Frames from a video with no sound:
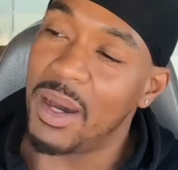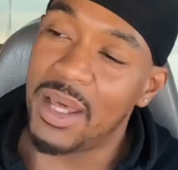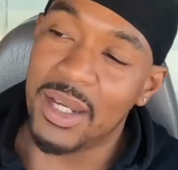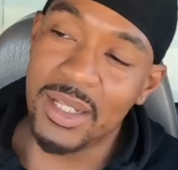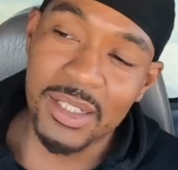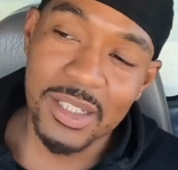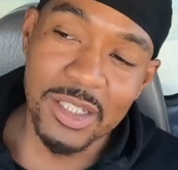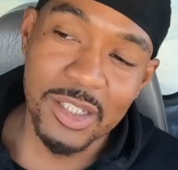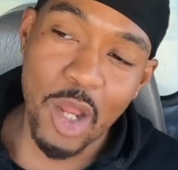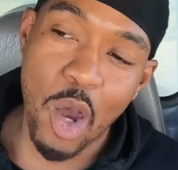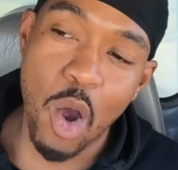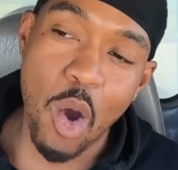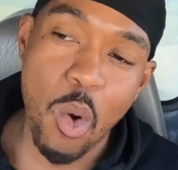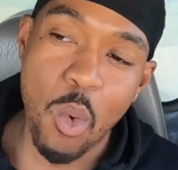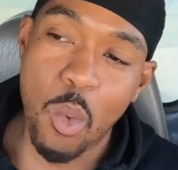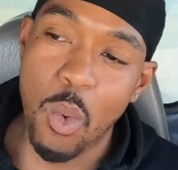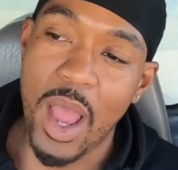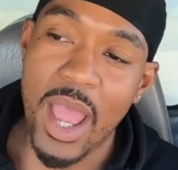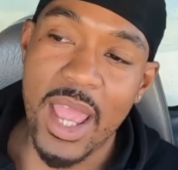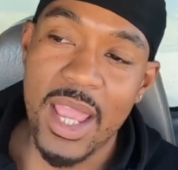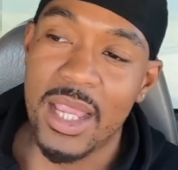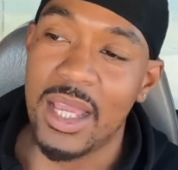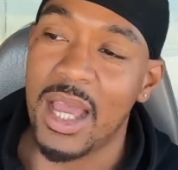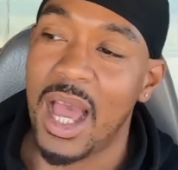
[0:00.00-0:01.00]
but it's no
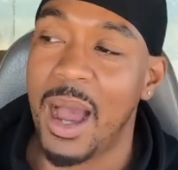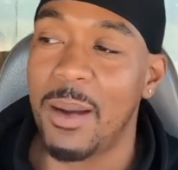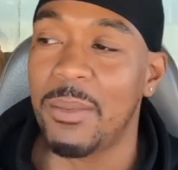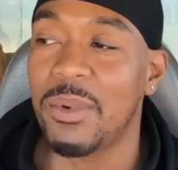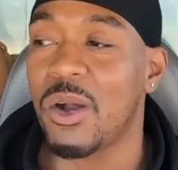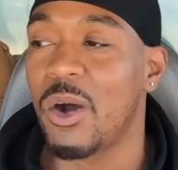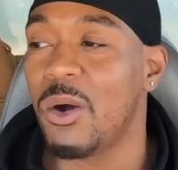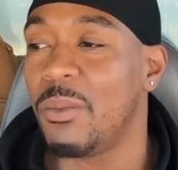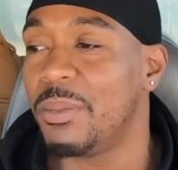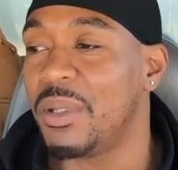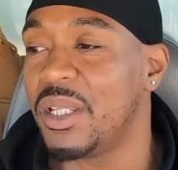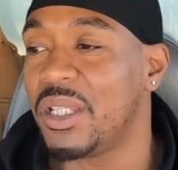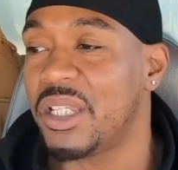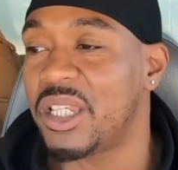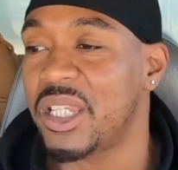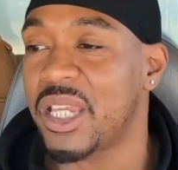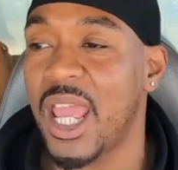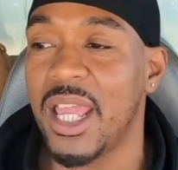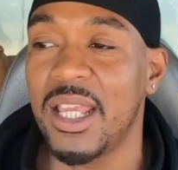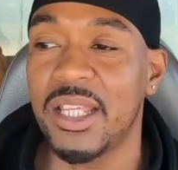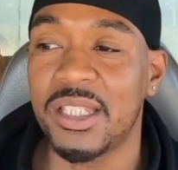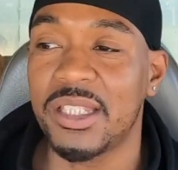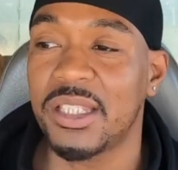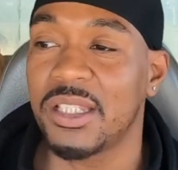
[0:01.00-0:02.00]
way I'm going to be
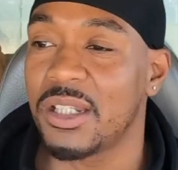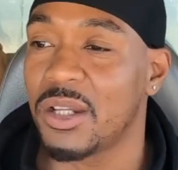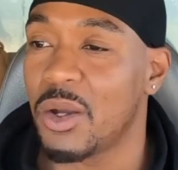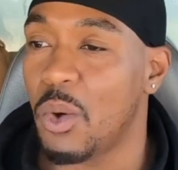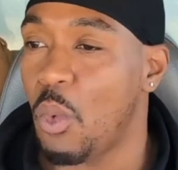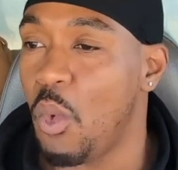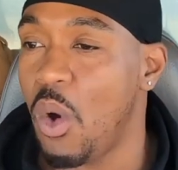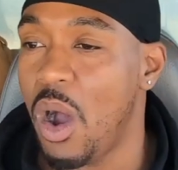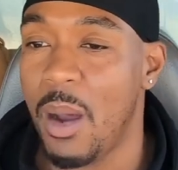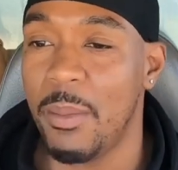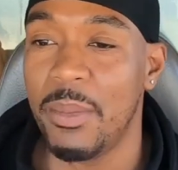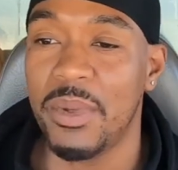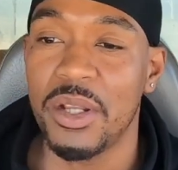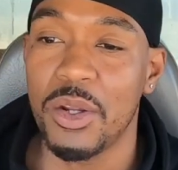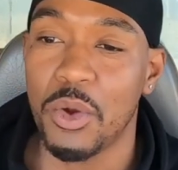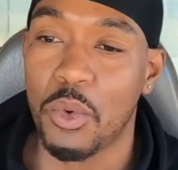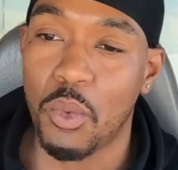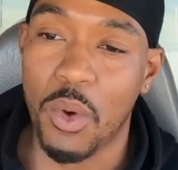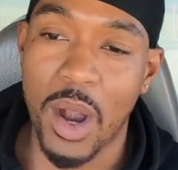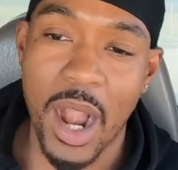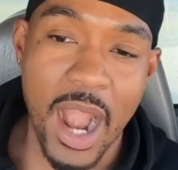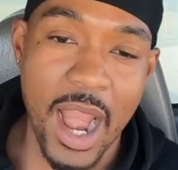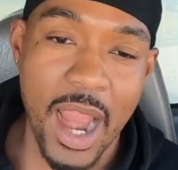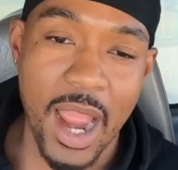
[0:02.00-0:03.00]
chasing a woman
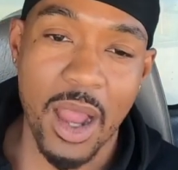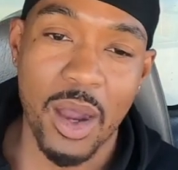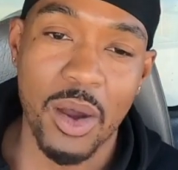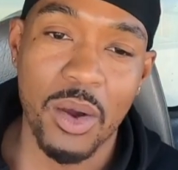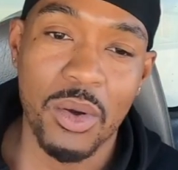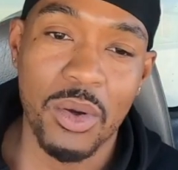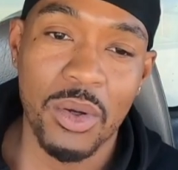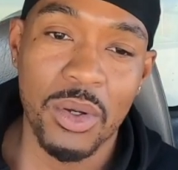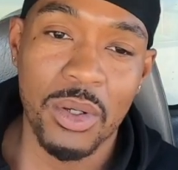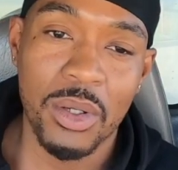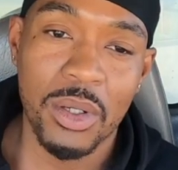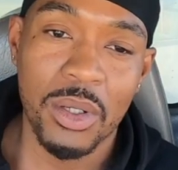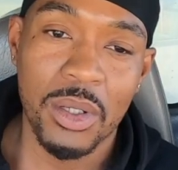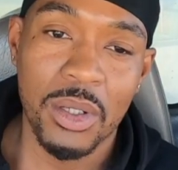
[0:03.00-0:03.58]
around